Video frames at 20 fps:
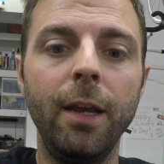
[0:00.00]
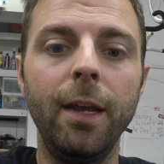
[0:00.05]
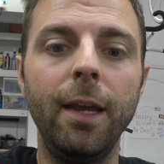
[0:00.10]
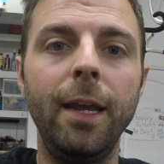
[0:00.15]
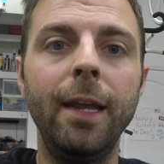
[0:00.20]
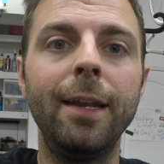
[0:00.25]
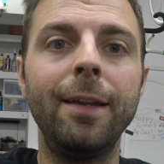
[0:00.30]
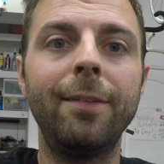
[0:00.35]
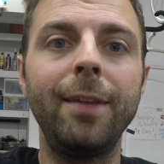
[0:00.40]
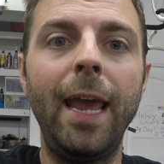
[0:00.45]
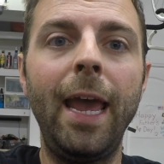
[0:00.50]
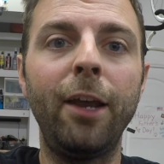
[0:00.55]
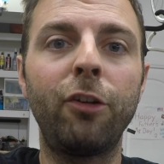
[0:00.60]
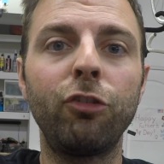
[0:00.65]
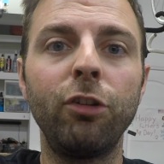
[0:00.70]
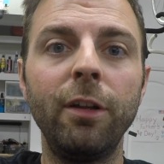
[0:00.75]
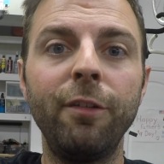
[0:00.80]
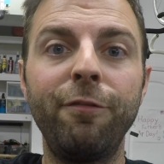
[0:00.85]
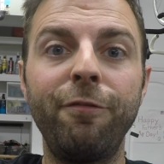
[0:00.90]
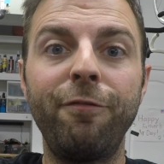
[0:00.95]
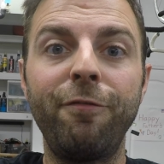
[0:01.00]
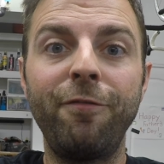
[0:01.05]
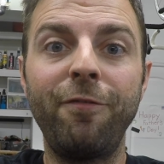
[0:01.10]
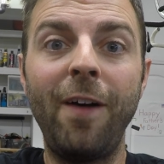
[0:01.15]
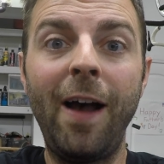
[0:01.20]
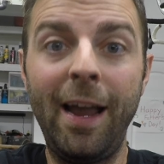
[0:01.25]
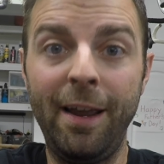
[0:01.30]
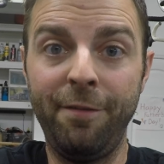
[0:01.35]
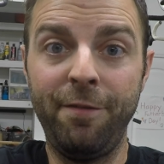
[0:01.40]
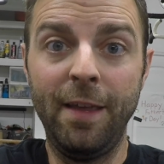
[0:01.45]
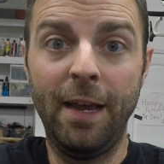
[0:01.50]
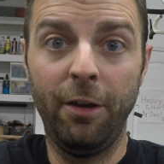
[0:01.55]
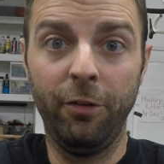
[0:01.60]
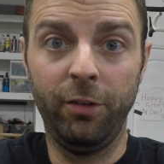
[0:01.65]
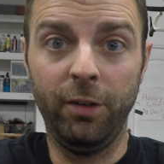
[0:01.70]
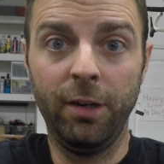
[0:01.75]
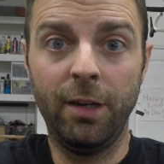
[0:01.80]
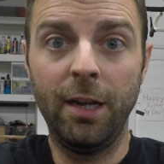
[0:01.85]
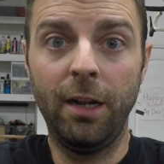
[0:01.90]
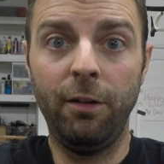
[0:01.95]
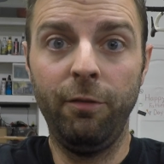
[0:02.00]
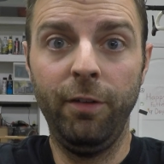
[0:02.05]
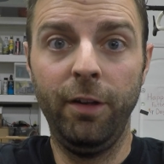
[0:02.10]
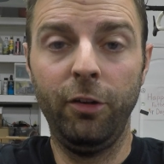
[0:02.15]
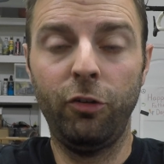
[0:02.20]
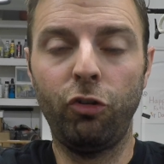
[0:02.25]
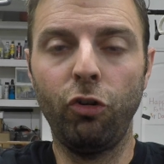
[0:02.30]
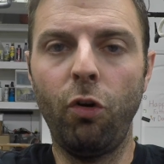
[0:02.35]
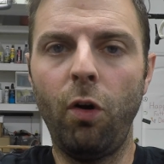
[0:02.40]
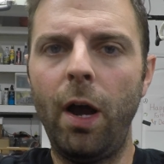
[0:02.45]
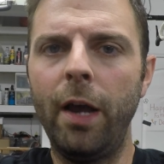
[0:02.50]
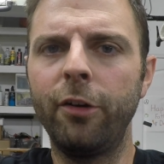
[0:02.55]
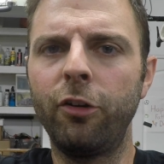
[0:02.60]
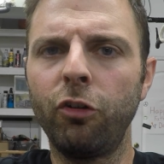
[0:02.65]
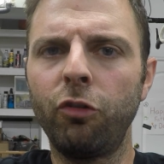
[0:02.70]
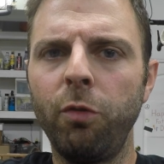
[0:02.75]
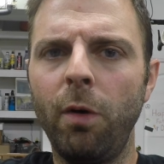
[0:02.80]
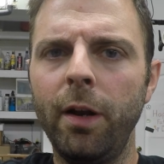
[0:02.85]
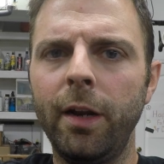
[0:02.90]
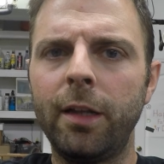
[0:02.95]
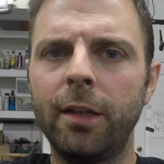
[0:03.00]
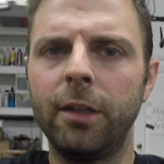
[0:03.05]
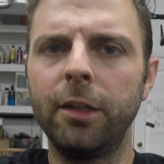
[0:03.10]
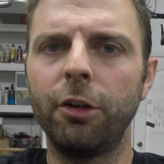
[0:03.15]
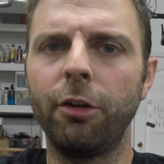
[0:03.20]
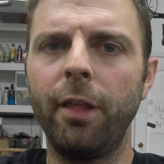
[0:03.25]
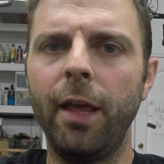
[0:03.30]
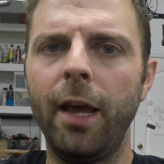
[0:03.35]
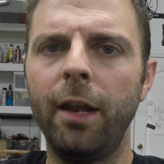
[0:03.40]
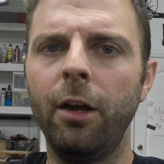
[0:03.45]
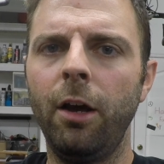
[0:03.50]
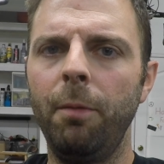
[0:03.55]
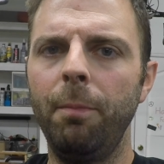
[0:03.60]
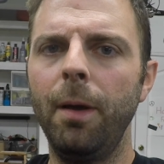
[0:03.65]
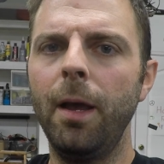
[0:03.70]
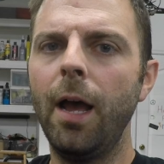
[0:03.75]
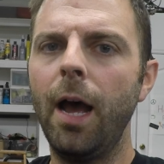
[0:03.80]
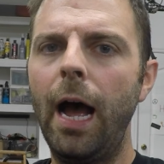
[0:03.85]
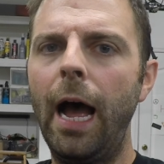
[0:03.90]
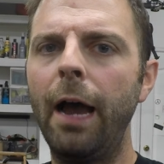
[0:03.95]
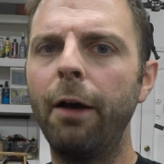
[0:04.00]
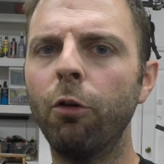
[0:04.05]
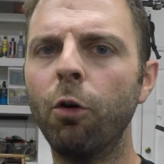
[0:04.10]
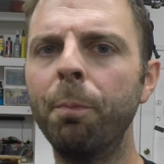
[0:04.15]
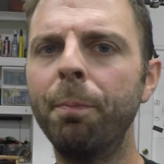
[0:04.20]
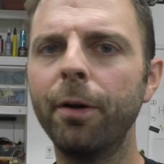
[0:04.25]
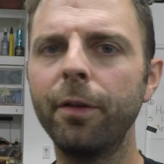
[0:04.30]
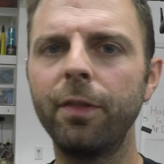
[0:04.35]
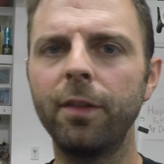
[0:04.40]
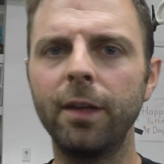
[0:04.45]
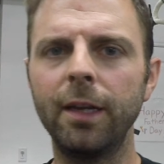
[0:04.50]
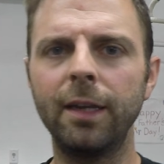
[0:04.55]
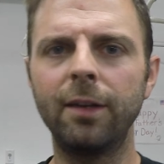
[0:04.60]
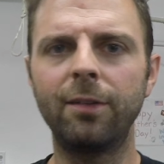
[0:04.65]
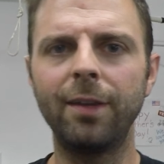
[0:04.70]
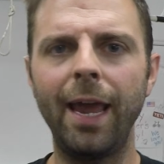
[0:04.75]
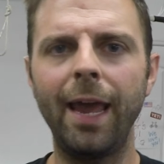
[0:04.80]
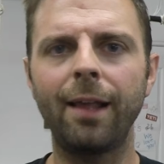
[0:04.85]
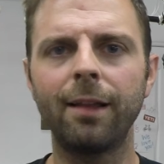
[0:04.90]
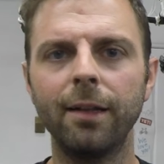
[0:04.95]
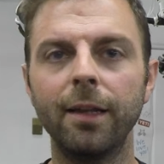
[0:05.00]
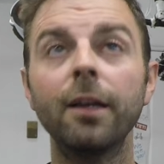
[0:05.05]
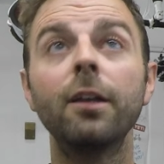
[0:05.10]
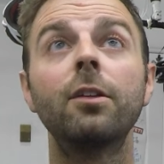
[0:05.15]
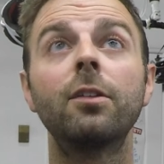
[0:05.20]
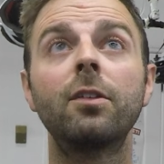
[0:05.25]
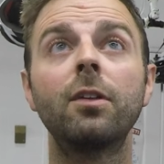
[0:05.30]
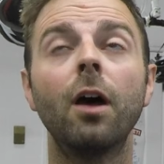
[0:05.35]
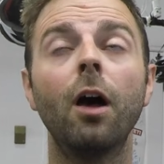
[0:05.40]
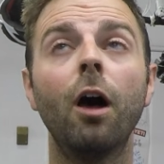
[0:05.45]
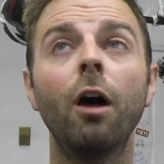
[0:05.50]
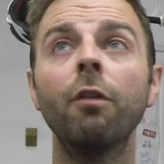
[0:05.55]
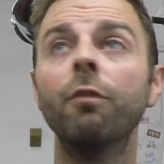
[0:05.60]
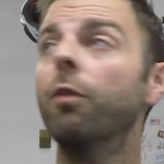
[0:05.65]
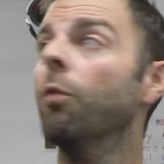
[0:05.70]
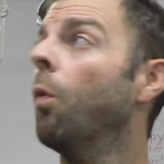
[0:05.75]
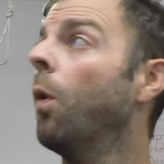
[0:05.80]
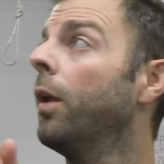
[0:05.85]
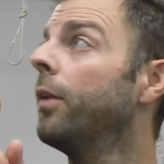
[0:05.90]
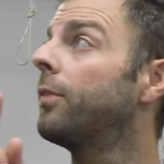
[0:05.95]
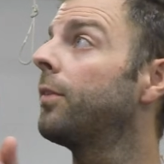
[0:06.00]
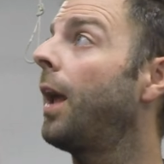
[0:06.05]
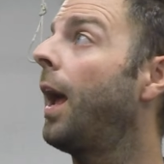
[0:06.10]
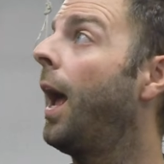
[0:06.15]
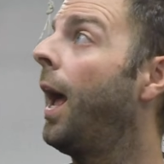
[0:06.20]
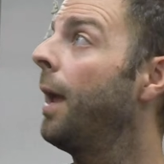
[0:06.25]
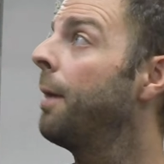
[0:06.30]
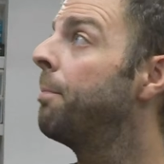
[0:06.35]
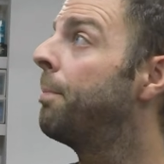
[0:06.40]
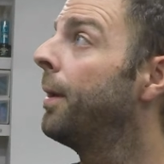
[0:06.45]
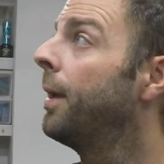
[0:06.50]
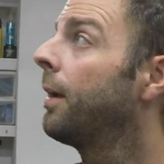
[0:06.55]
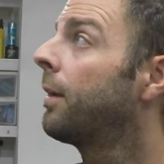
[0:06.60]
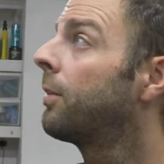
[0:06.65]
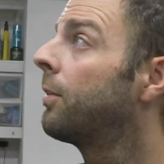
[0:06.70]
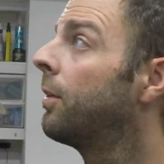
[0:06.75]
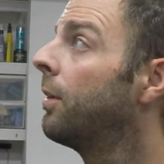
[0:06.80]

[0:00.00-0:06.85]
It is actually 5,000 Kelvin. So I just want to clear that up. I will put the exact link of the ones I picked